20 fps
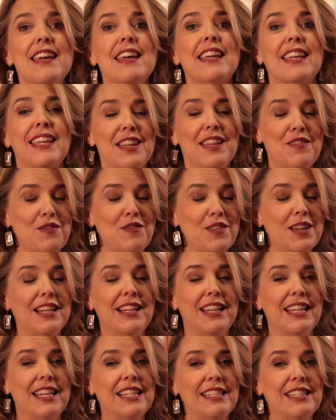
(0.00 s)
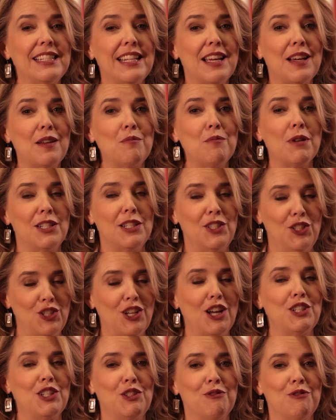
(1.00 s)
Getting Ready to Get Down by
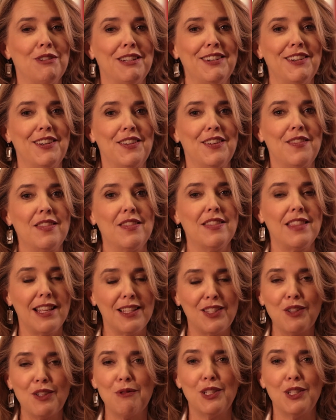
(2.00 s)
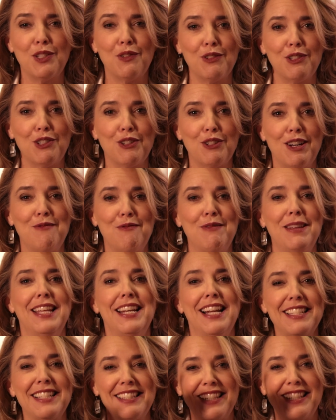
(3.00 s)
Josh Ritter. Thanks so much for joining me, and
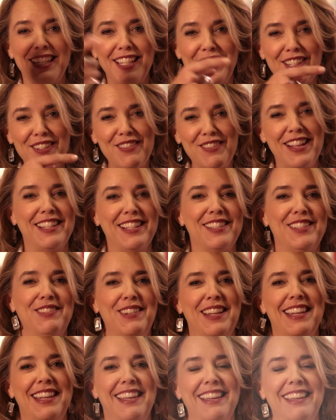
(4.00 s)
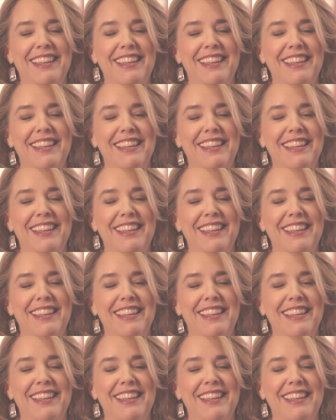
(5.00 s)
I'll see you next week